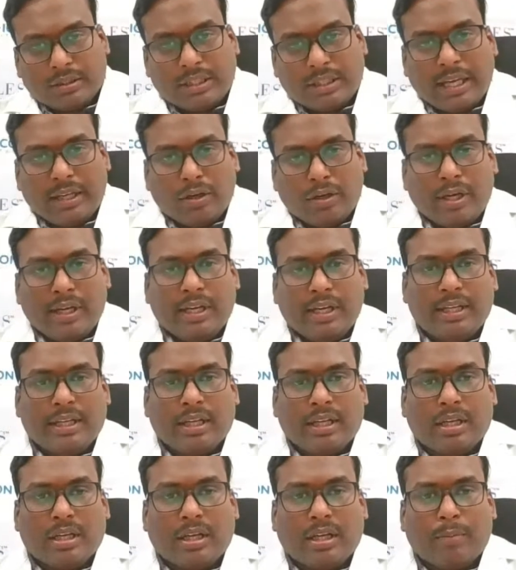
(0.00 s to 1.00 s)
thyroid
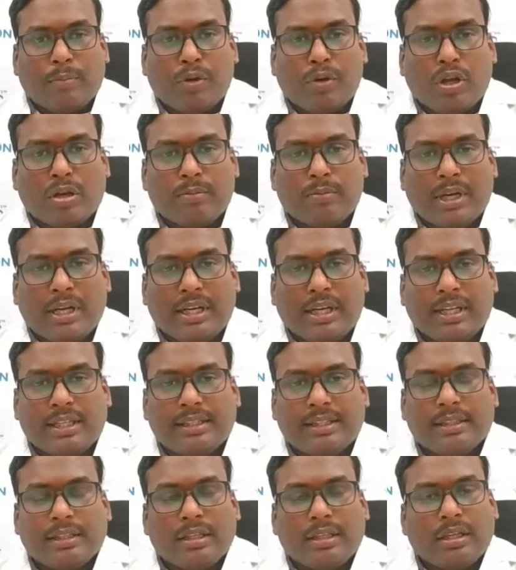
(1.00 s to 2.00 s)
abnormalities,